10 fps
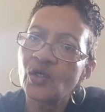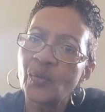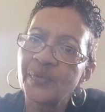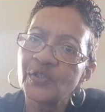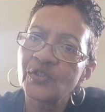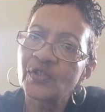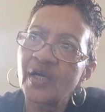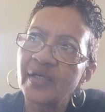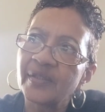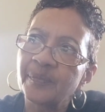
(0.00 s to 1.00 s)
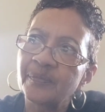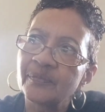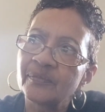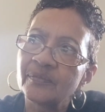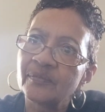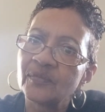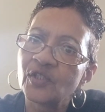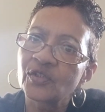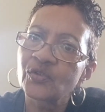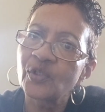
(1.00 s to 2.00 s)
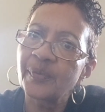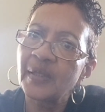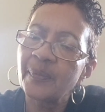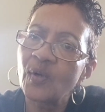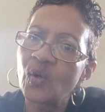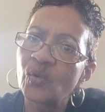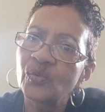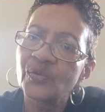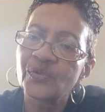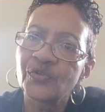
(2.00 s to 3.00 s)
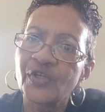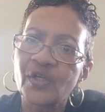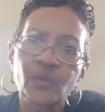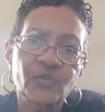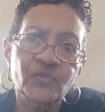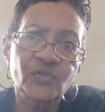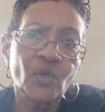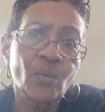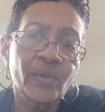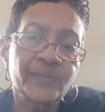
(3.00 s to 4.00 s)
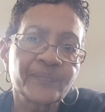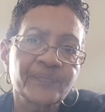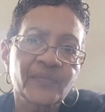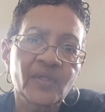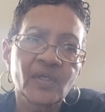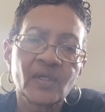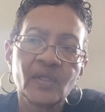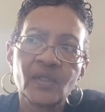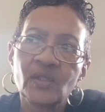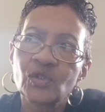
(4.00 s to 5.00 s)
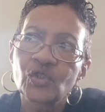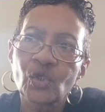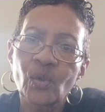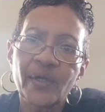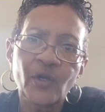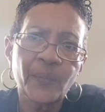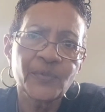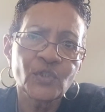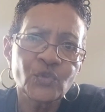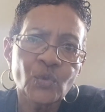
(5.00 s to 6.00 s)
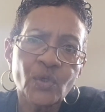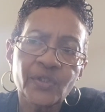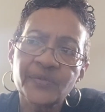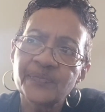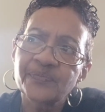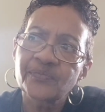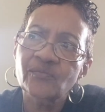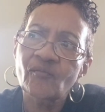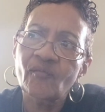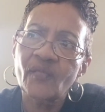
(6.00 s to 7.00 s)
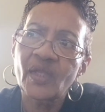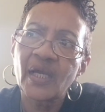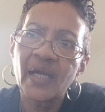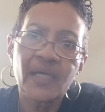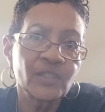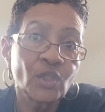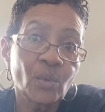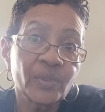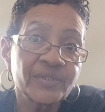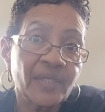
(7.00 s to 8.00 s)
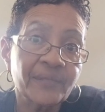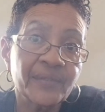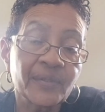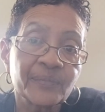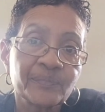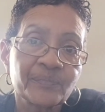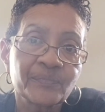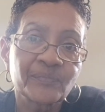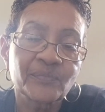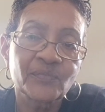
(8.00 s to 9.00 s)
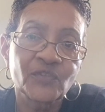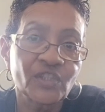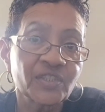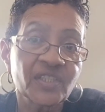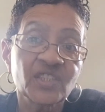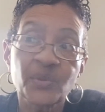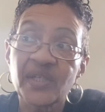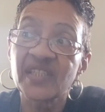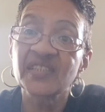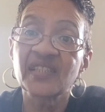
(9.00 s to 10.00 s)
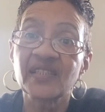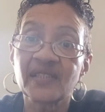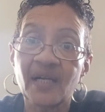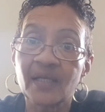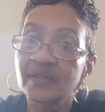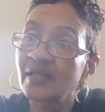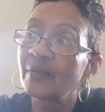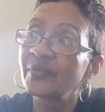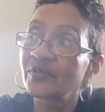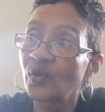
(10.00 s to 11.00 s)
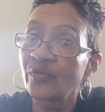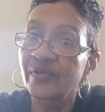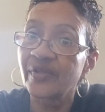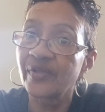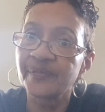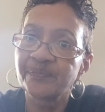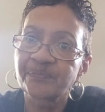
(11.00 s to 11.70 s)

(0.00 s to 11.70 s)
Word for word: opened it. I looked through the peephole. There was no one. So I opened the door, and no one's out there. Just as quick as they knocked, I was over there.